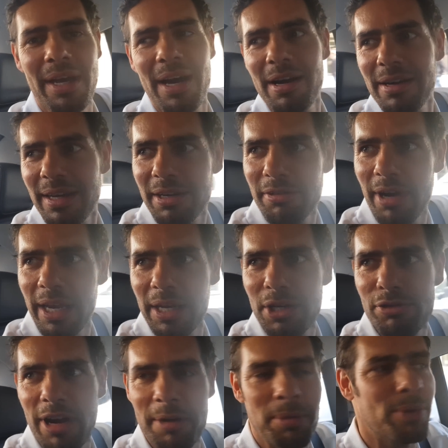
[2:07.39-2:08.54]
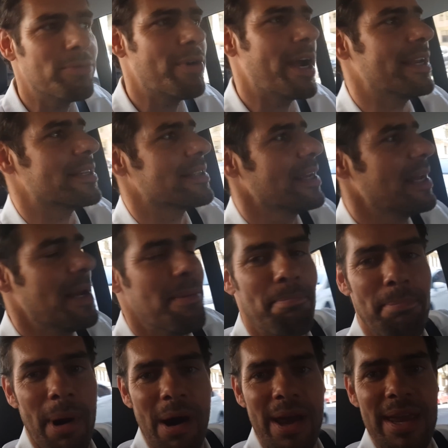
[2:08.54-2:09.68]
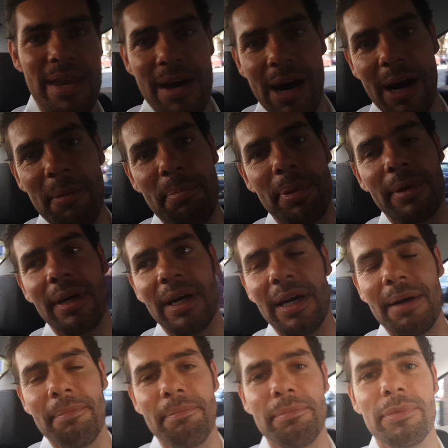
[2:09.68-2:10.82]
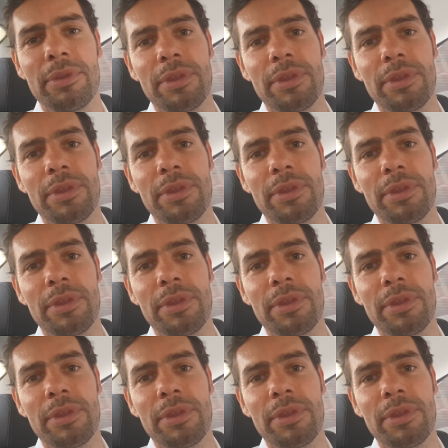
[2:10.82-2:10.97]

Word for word: at an incredible rate buying up um,